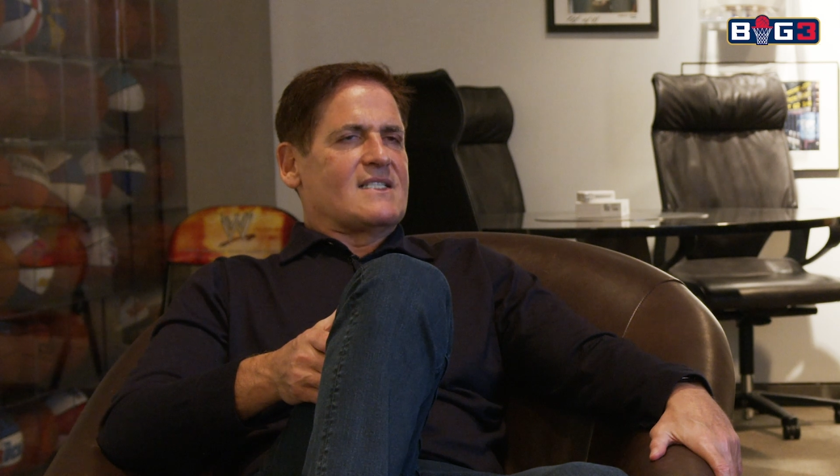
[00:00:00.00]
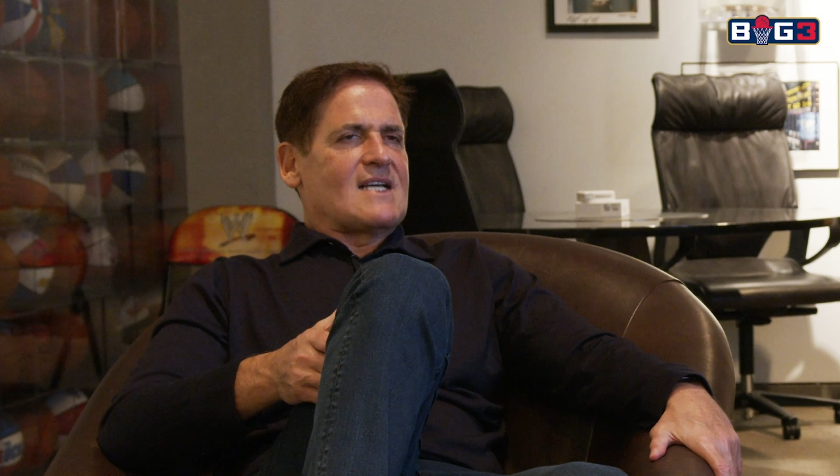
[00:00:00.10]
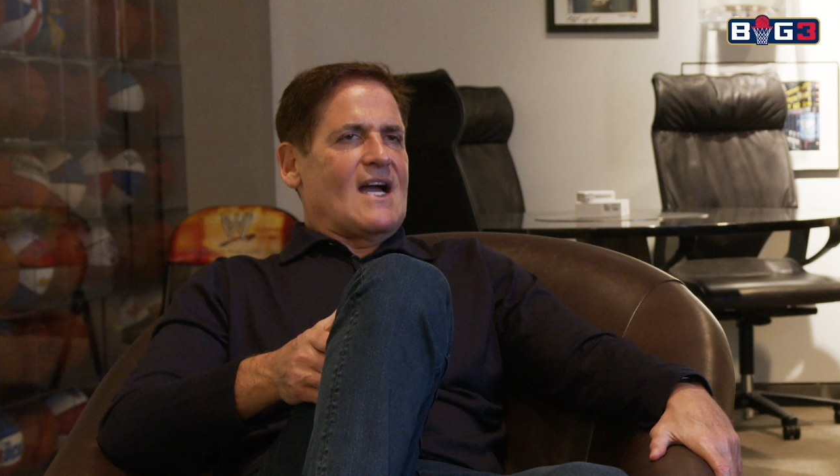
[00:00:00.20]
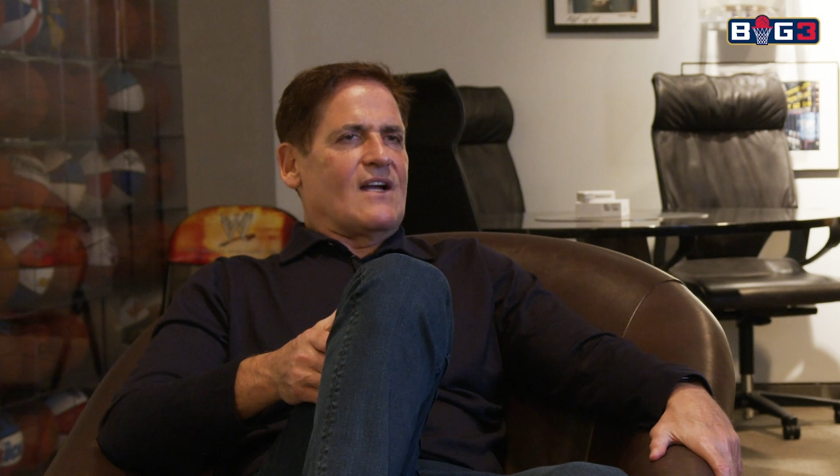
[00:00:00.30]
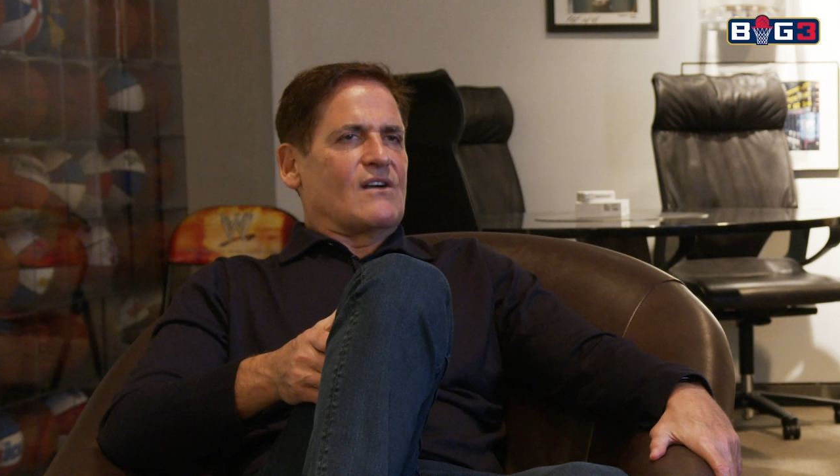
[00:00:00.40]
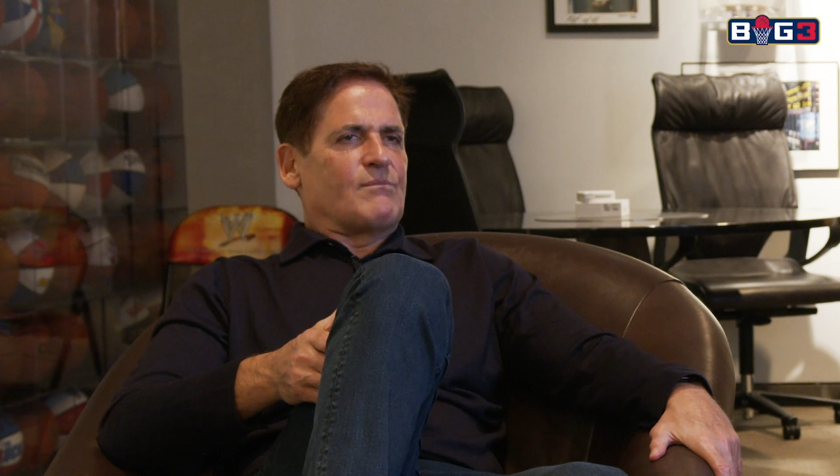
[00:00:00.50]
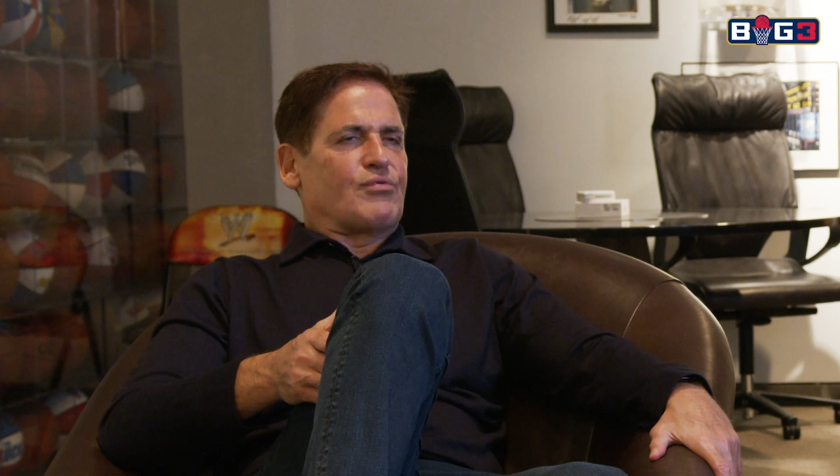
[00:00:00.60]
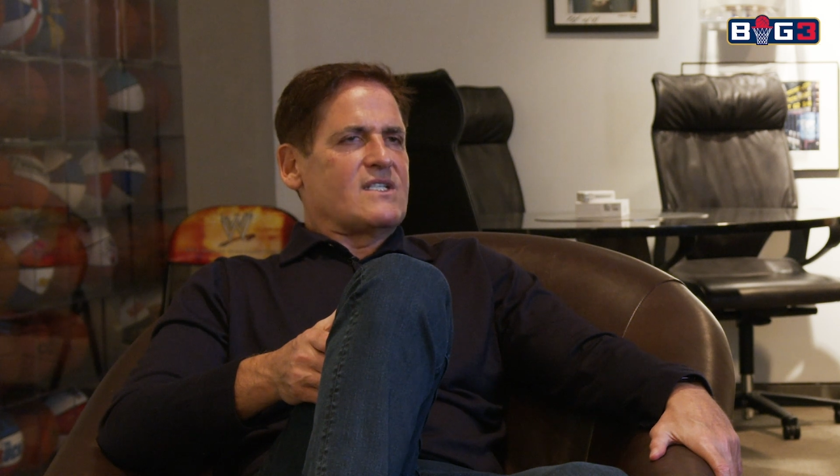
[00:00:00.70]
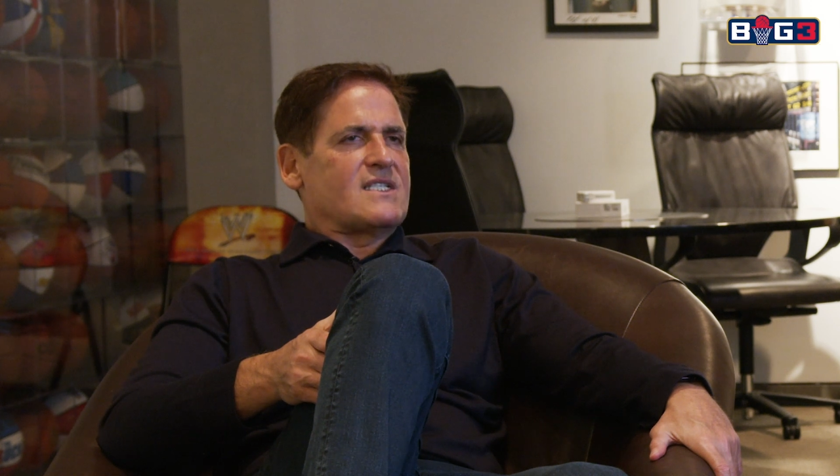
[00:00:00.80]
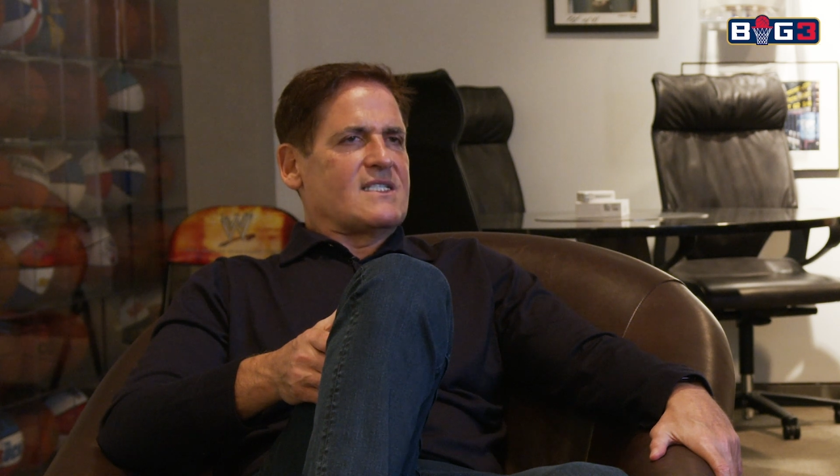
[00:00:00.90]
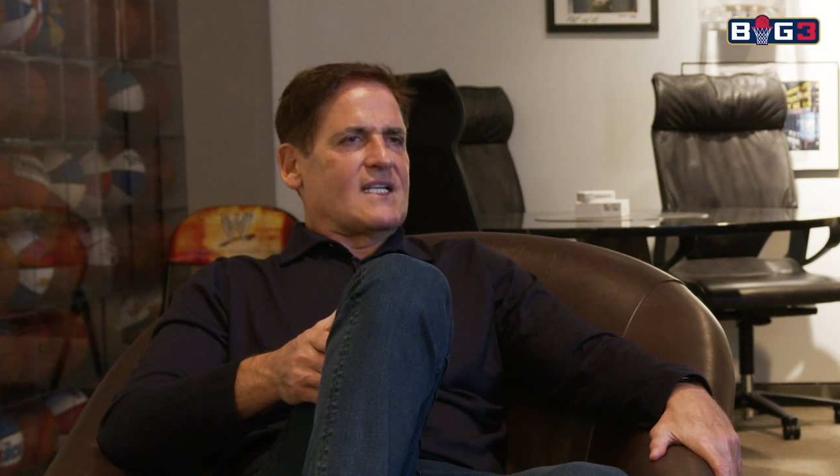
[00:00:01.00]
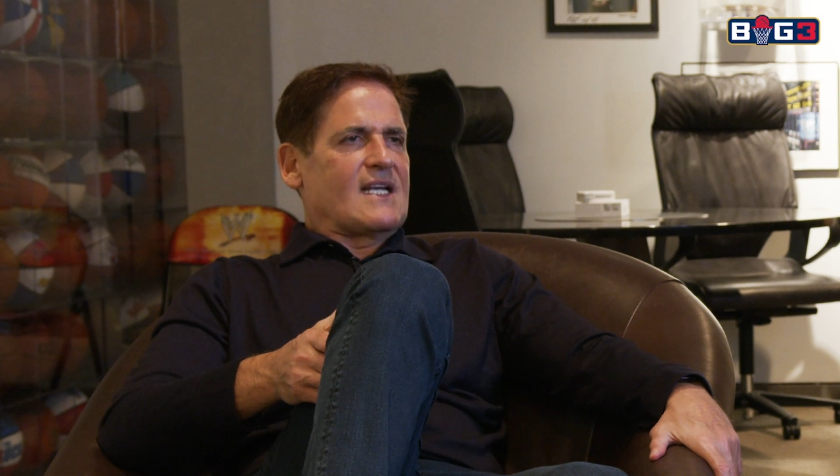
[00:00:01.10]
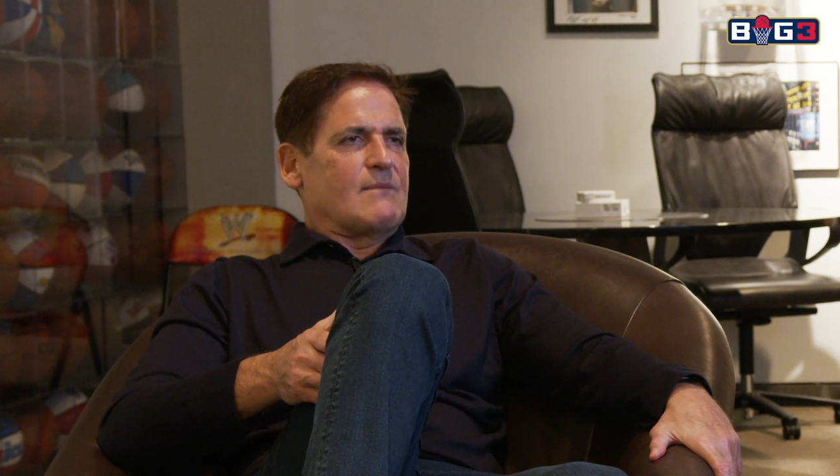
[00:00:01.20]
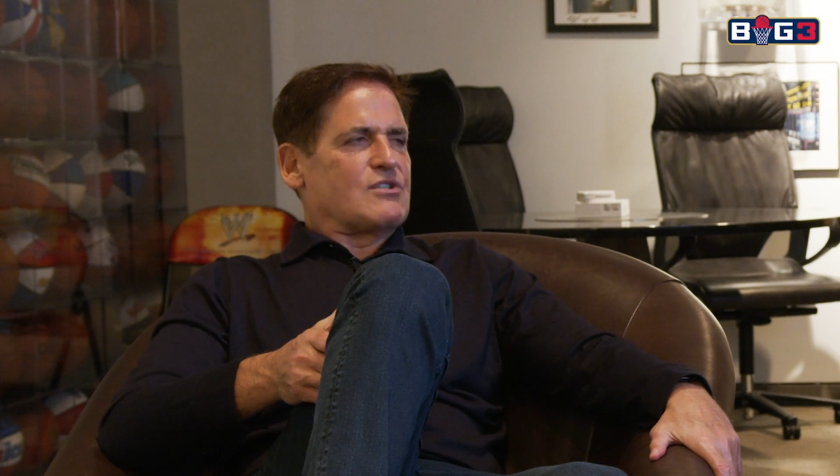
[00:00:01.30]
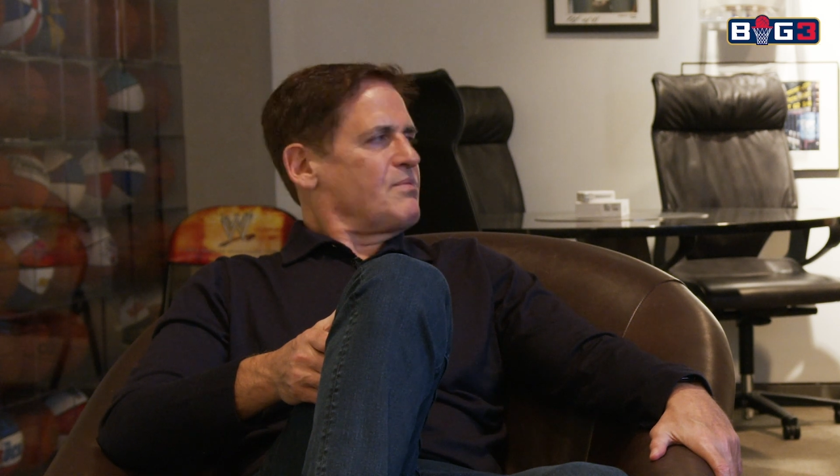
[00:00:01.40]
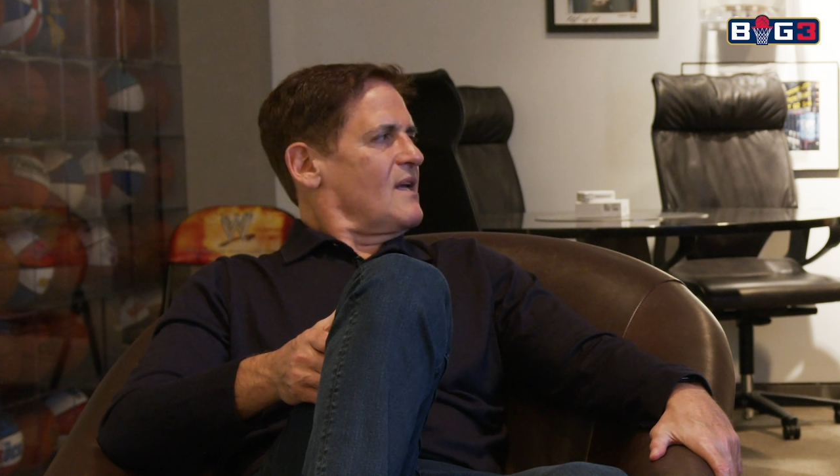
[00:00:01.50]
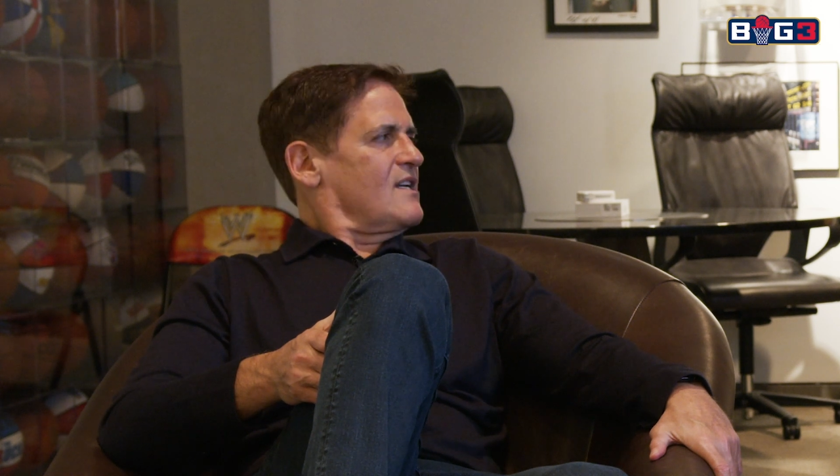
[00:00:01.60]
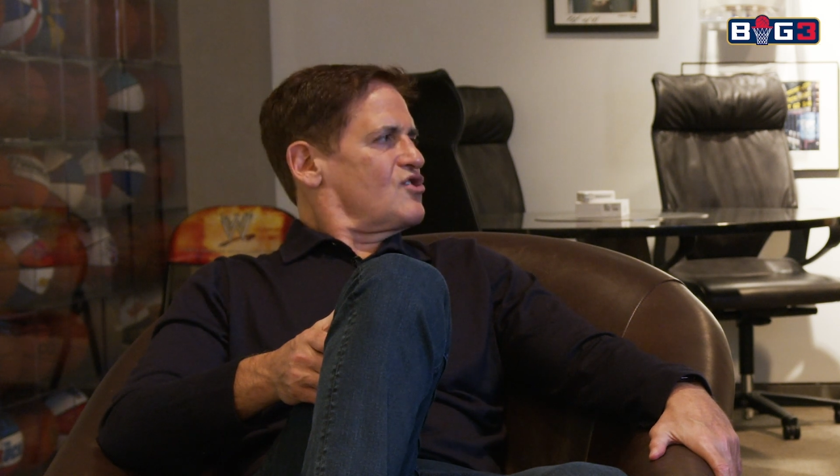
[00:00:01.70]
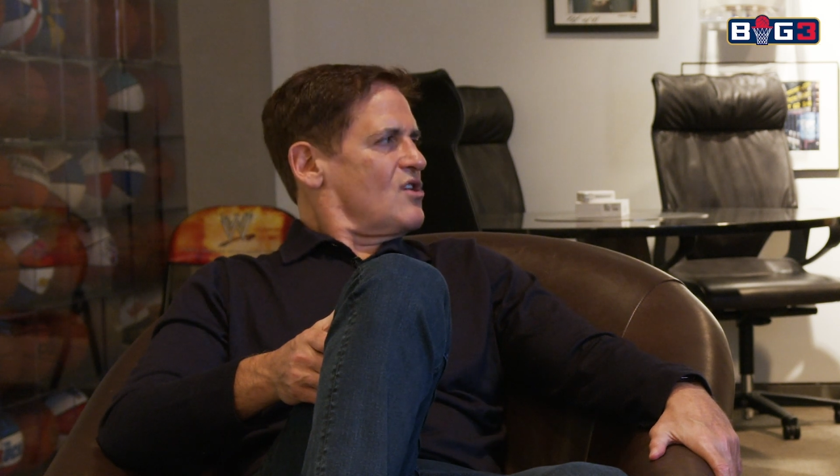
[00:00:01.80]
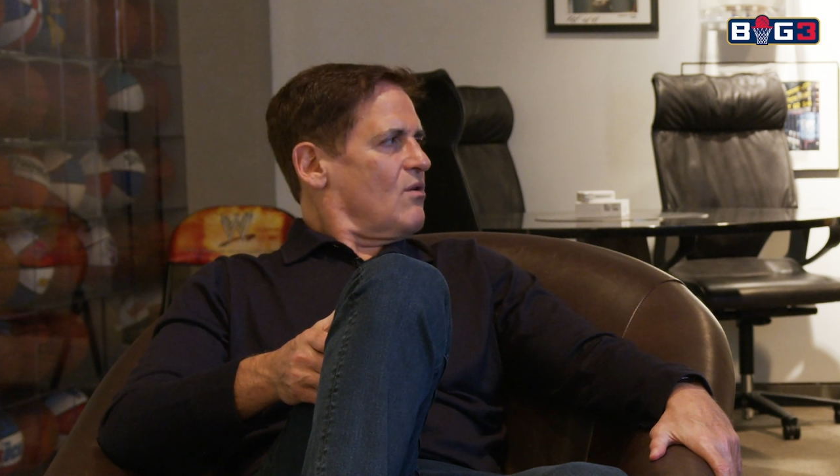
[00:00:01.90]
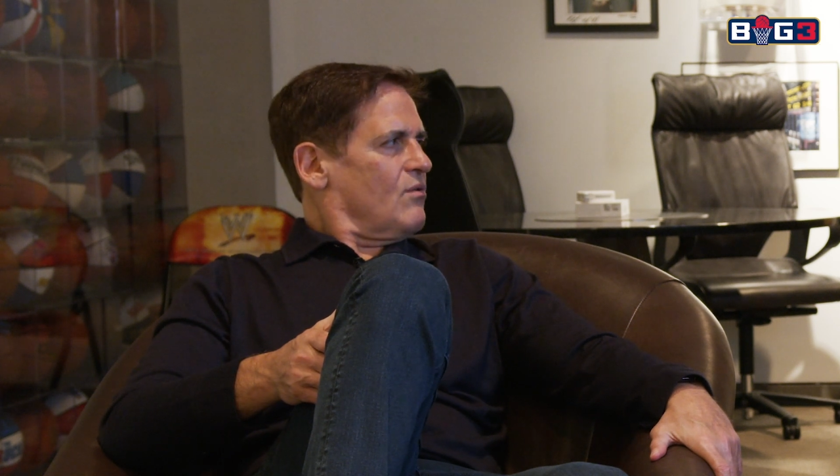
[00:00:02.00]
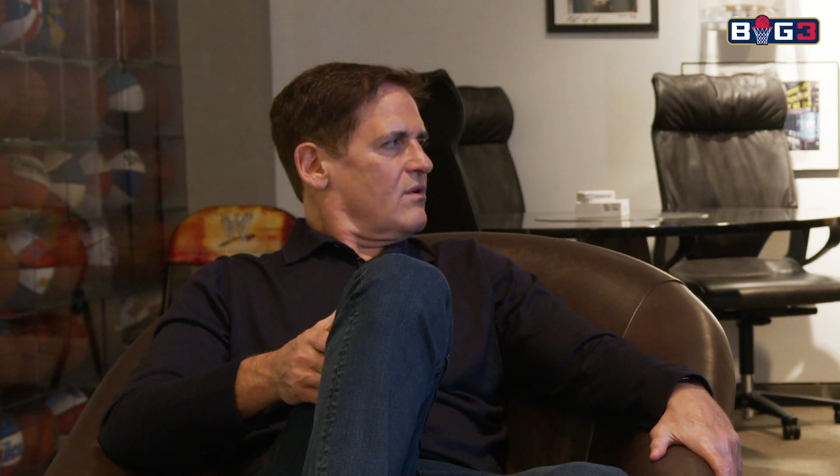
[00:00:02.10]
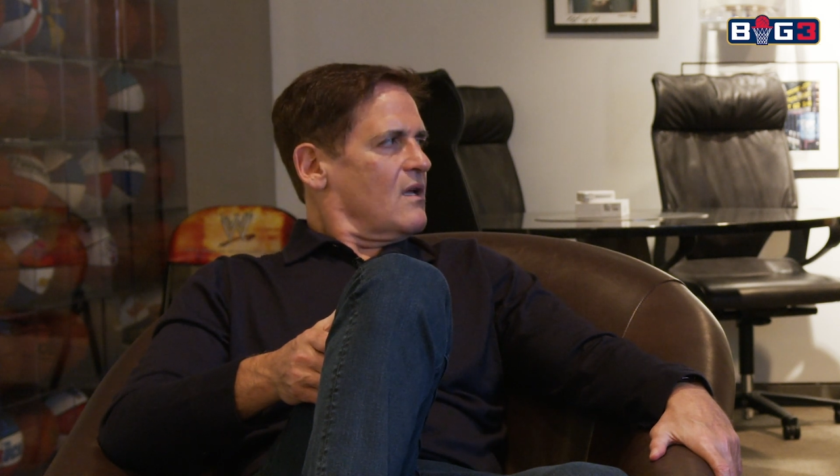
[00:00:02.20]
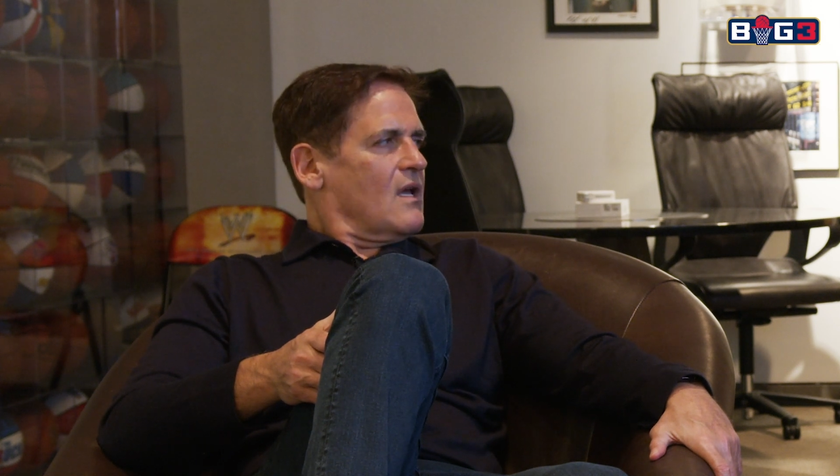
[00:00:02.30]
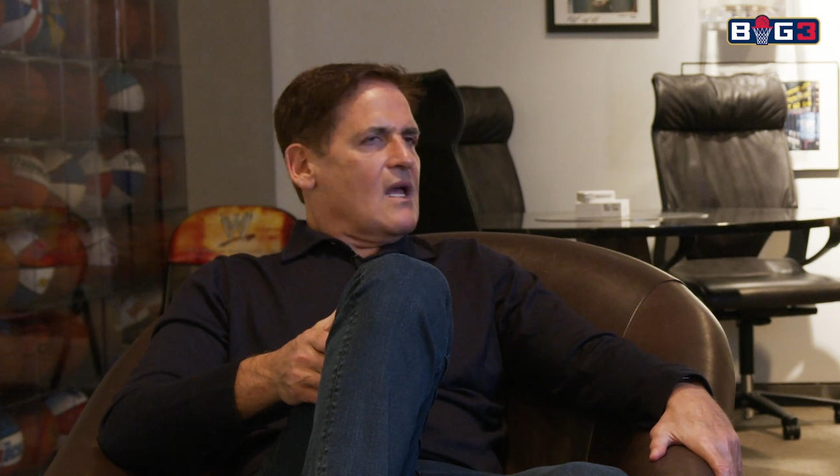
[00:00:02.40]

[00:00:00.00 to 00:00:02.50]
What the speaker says: entire preseason game just playing zone.